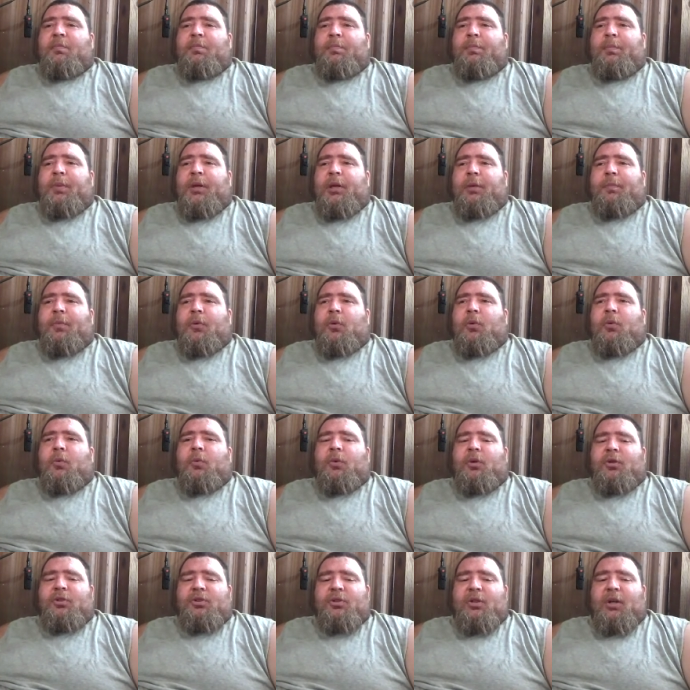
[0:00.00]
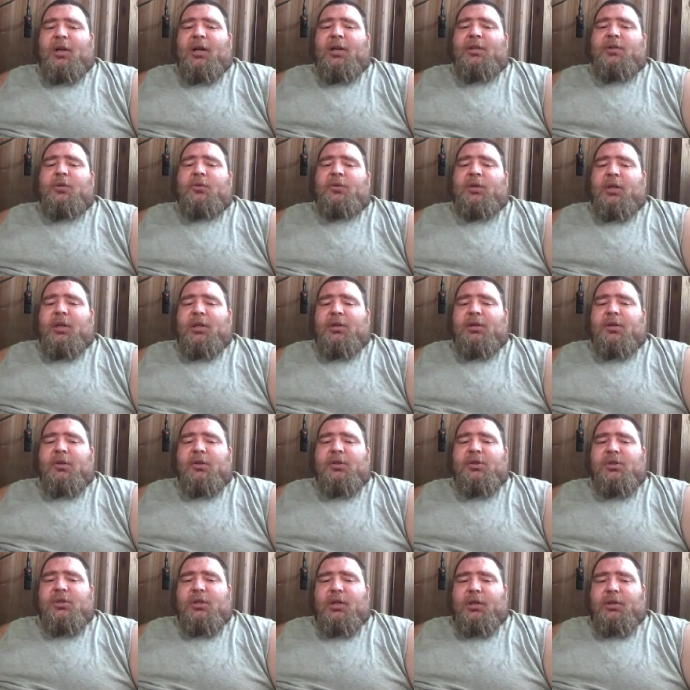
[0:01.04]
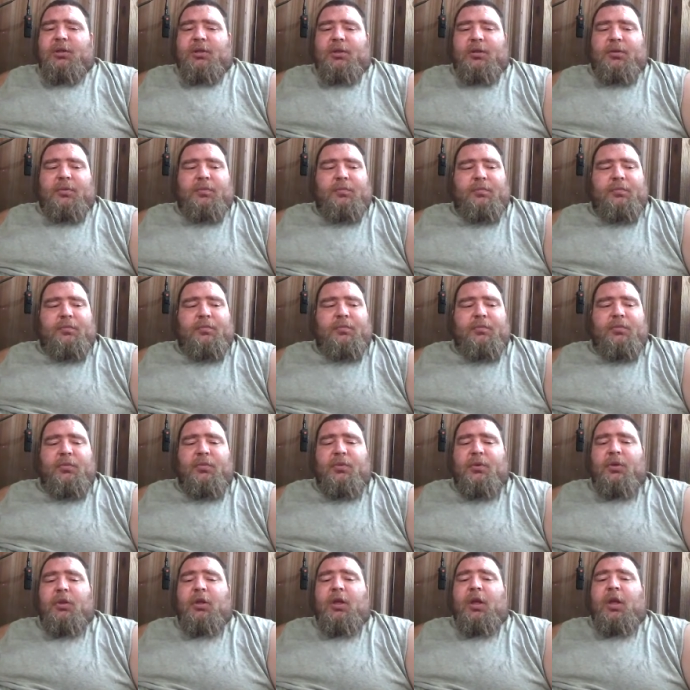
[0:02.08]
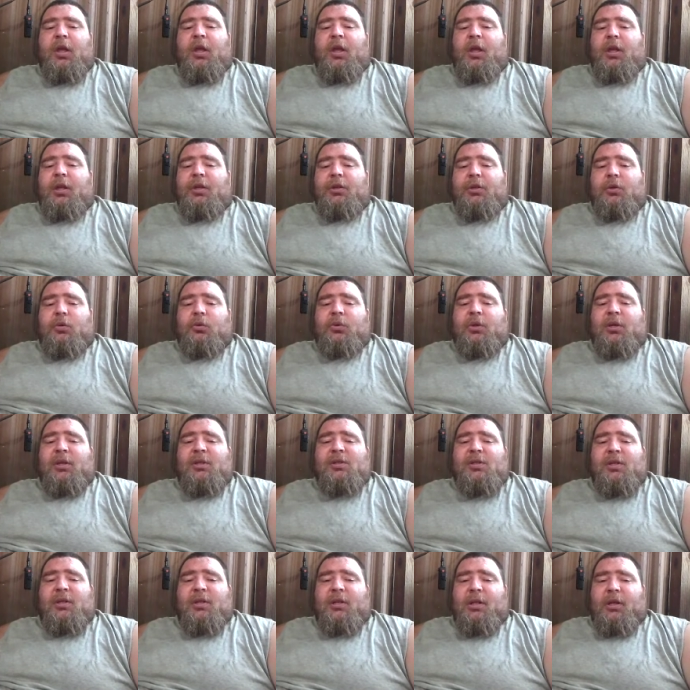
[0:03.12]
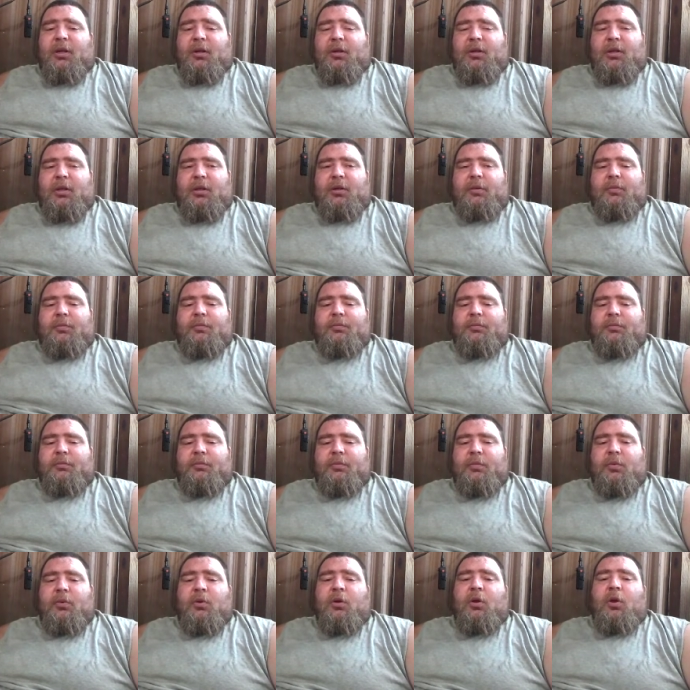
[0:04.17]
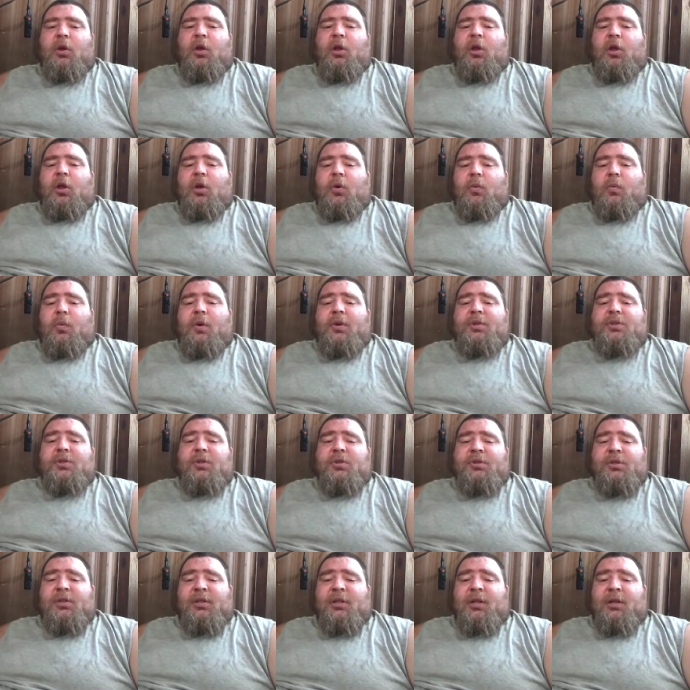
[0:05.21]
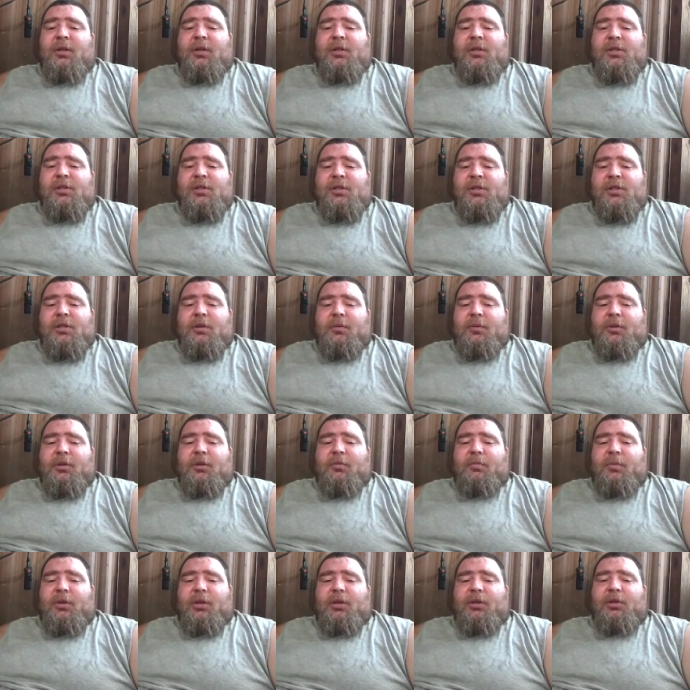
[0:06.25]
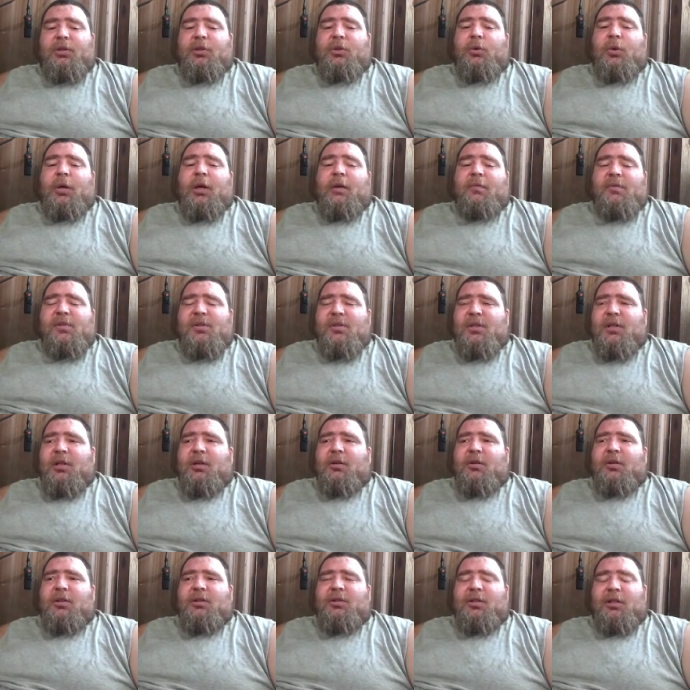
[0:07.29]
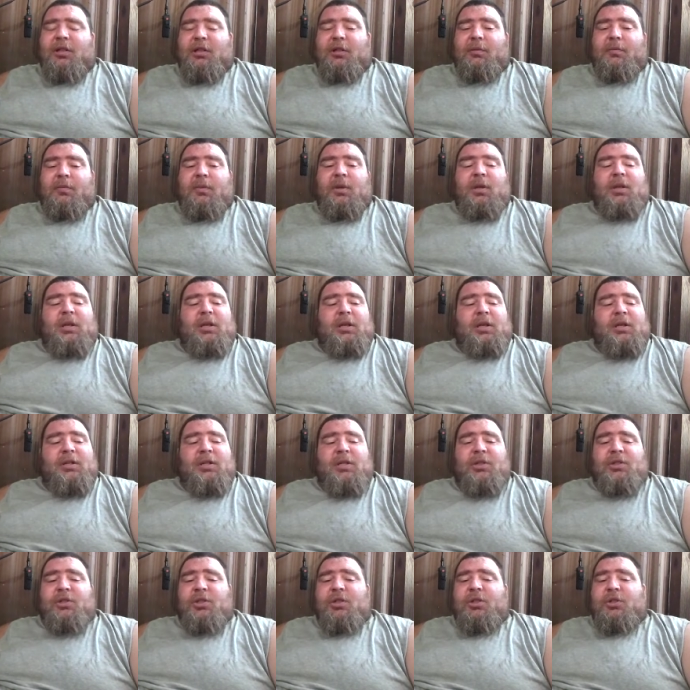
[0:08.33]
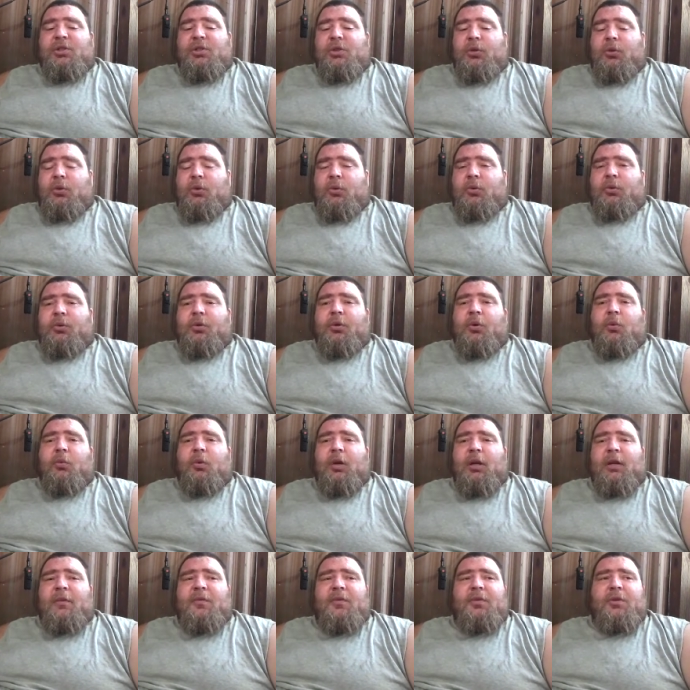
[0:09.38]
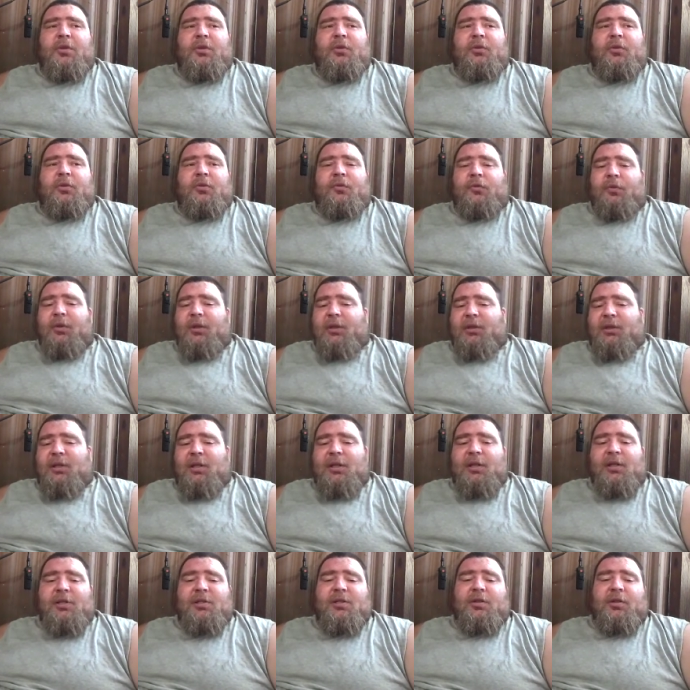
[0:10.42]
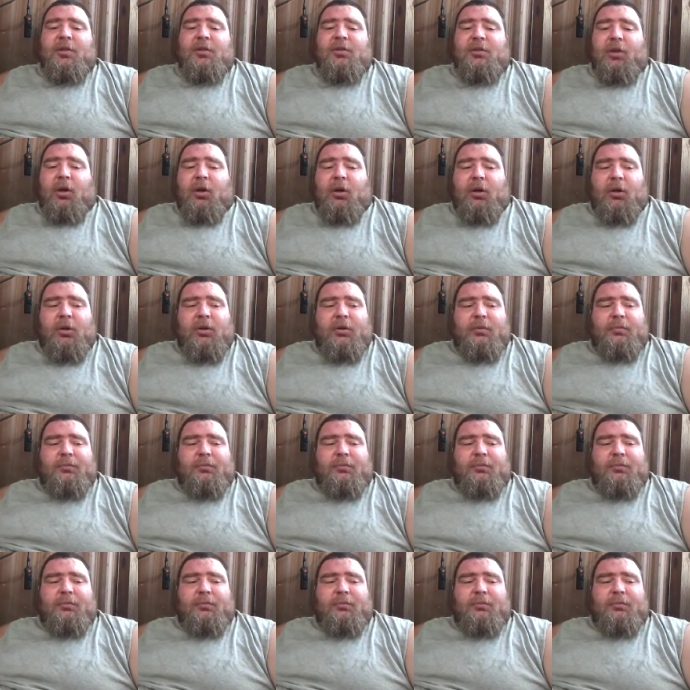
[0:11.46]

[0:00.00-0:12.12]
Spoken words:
People will try to take your shit. You need security. What's your security system going to be? Do you have a security team? Is it just you, your wife, and your 3 kids, and your dog?